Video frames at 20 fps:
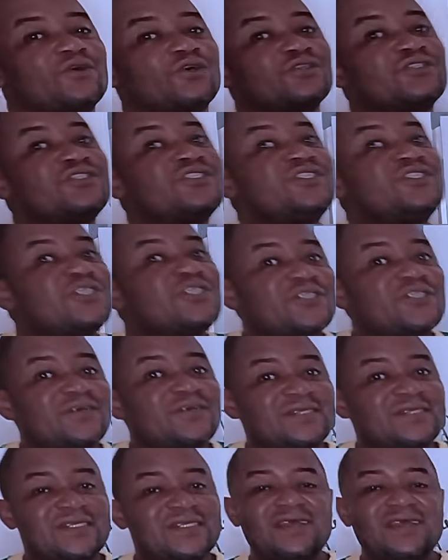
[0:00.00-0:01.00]

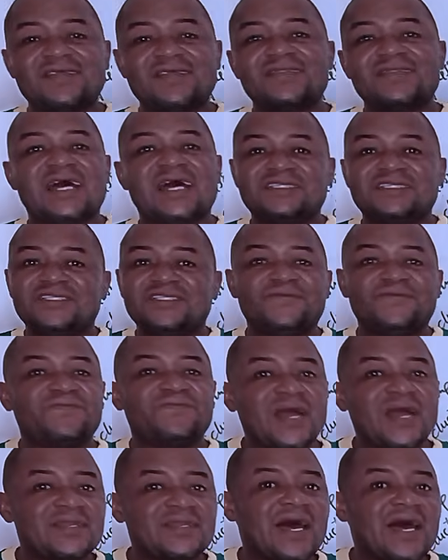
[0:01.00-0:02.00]
conditions that
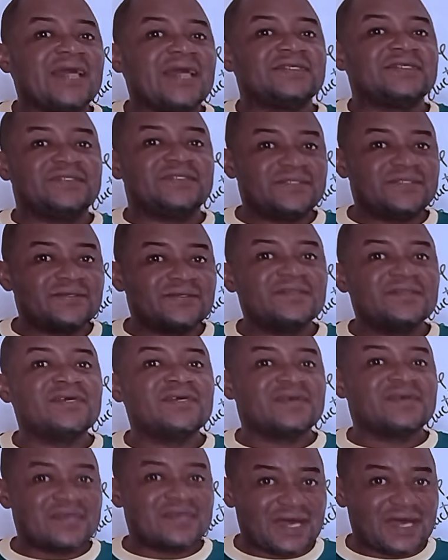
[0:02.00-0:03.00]
define ideal
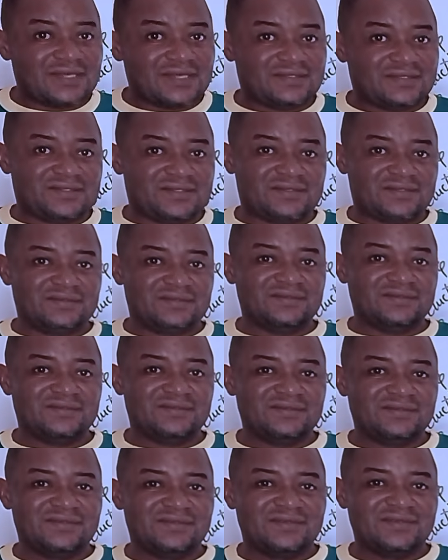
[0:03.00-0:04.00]
gas.
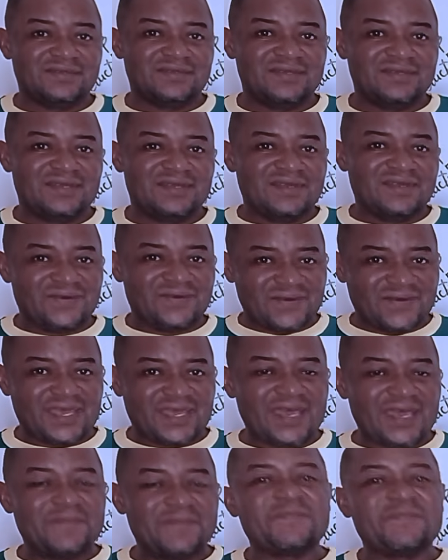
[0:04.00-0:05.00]

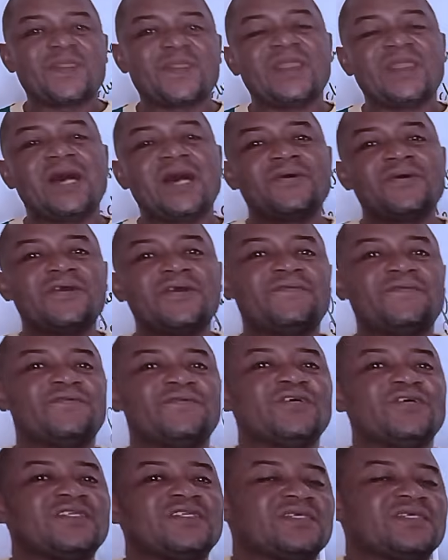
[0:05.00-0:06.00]
Okay, now if
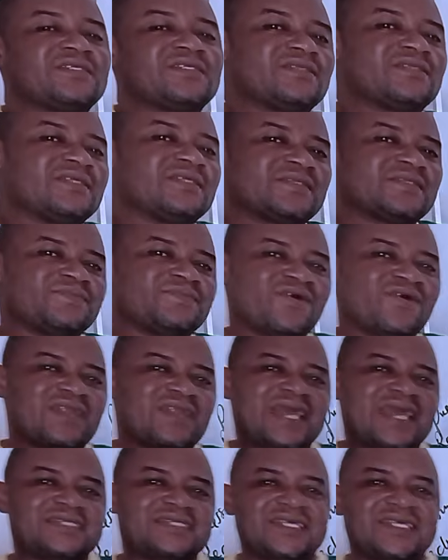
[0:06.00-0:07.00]
you it's more
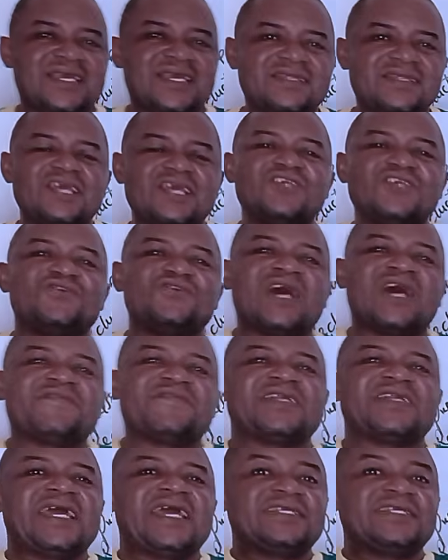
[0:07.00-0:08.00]
like saying you have
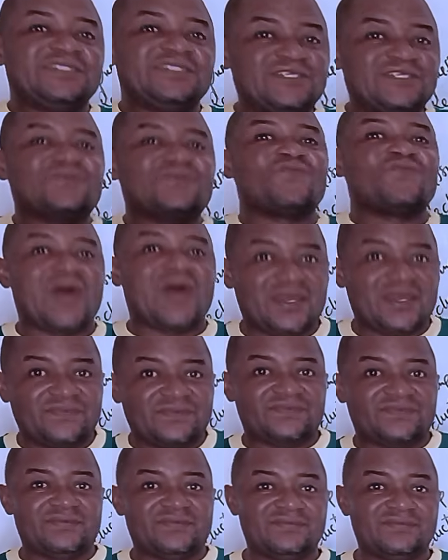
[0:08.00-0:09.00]
an ideal
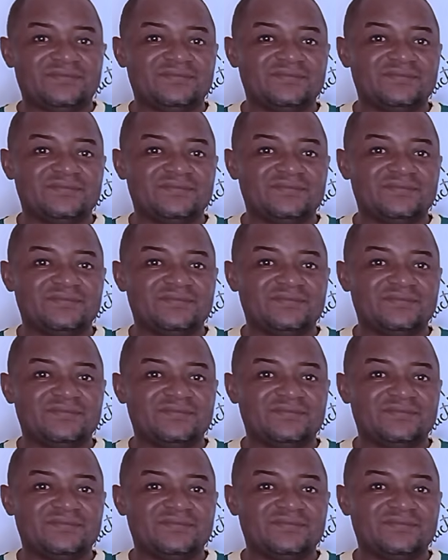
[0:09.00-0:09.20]
wife.